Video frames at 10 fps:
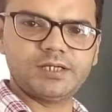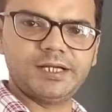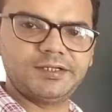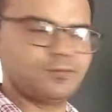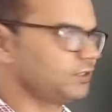
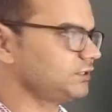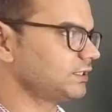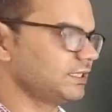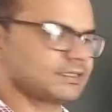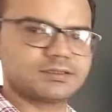antibodies
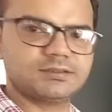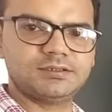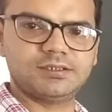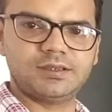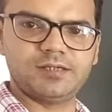against
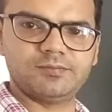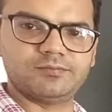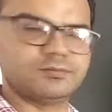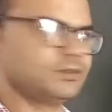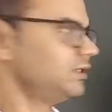them.
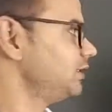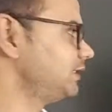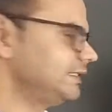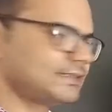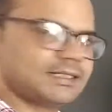
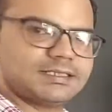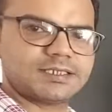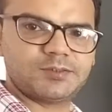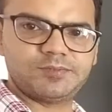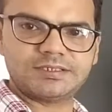T cells
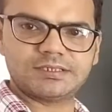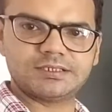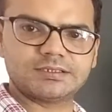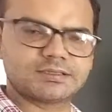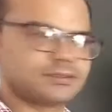and B
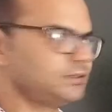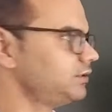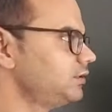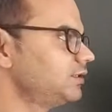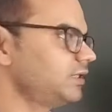cells,
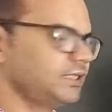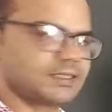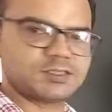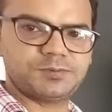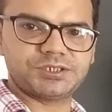they are
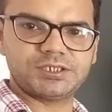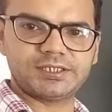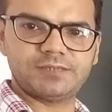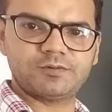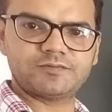the special
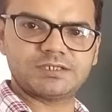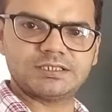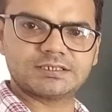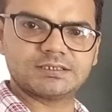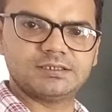type of
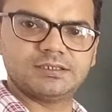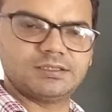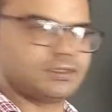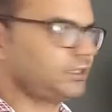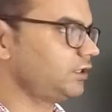cells.
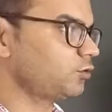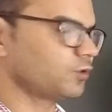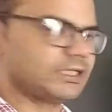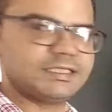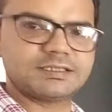They
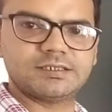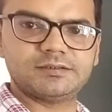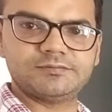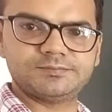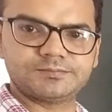recognize
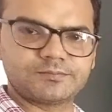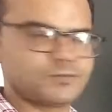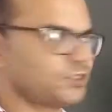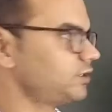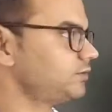the
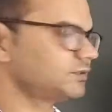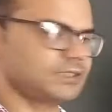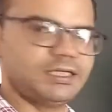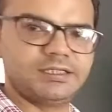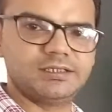germs
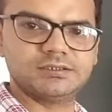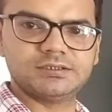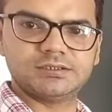and